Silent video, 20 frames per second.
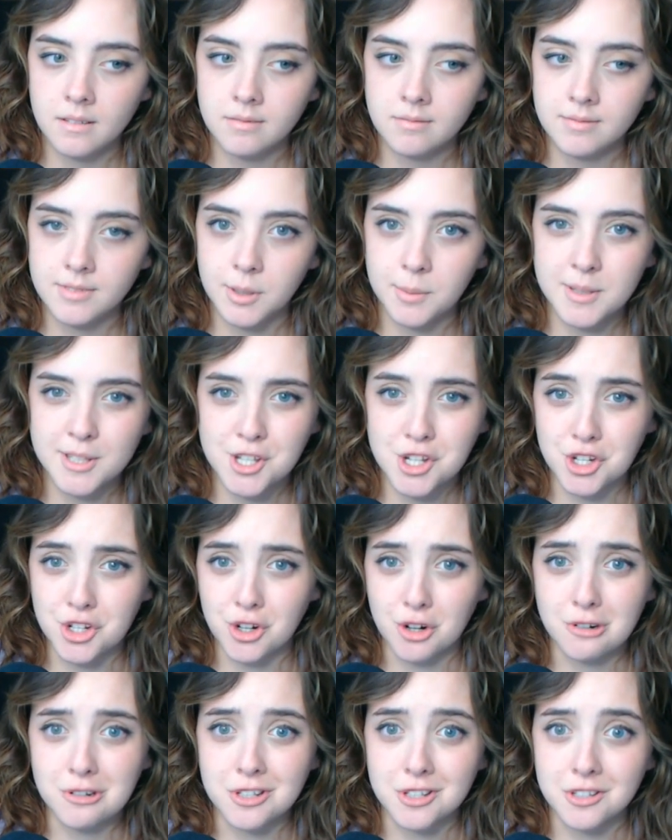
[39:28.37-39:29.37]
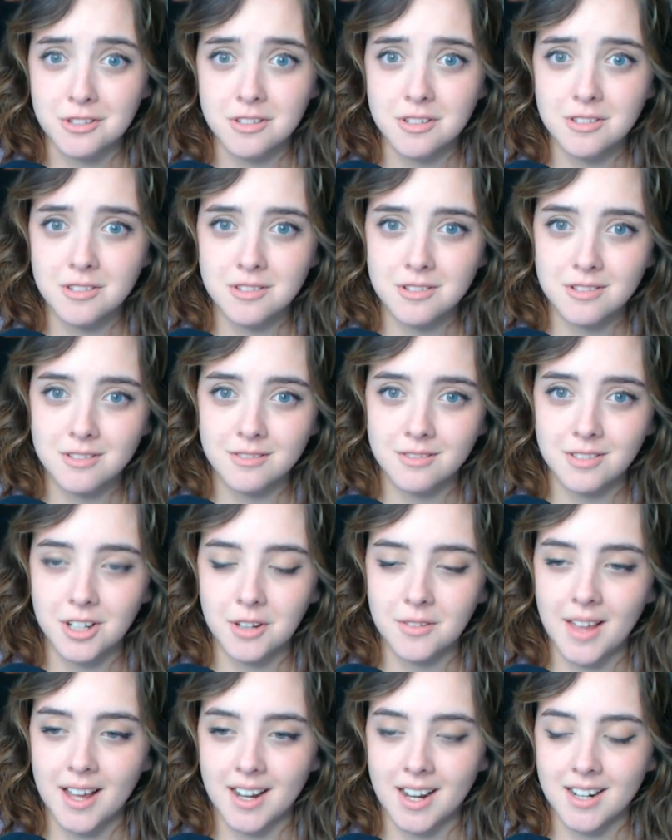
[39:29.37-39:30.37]
Don't be such a narcissist. You know,
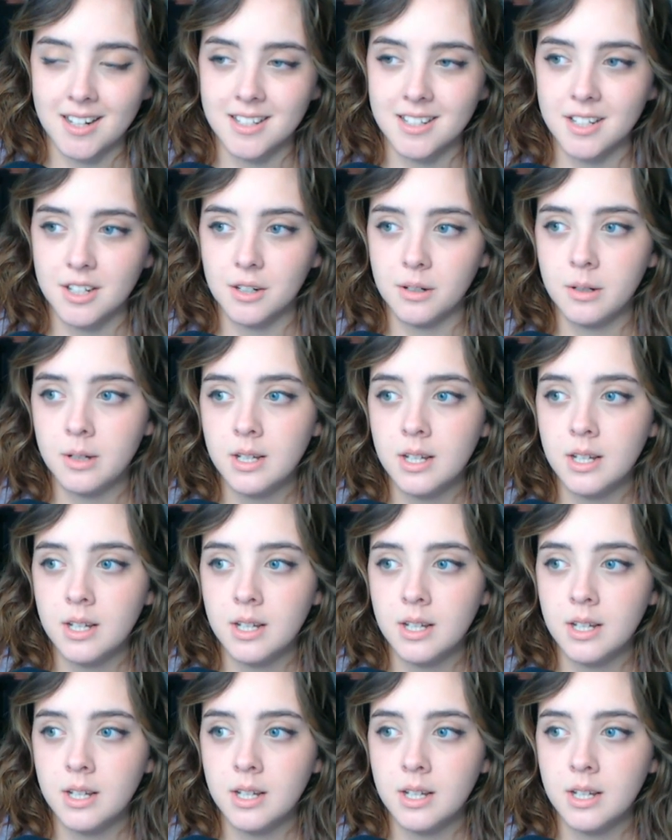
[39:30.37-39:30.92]
that kind of deal.